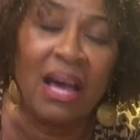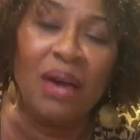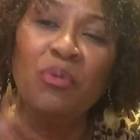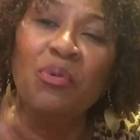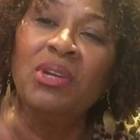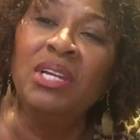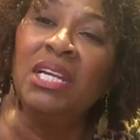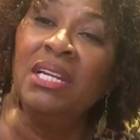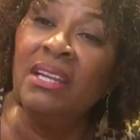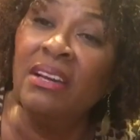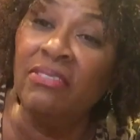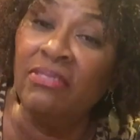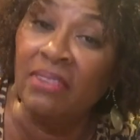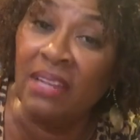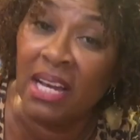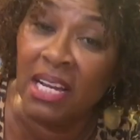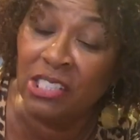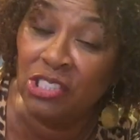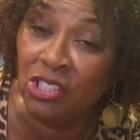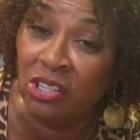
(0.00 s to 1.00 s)
I want enough
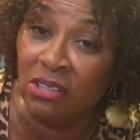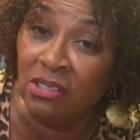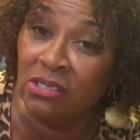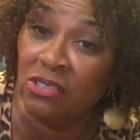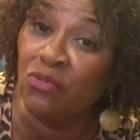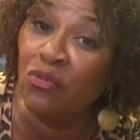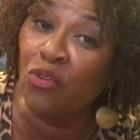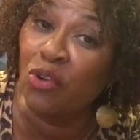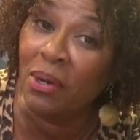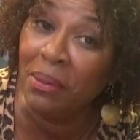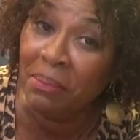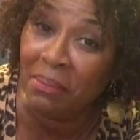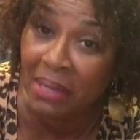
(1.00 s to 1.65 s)
nachos for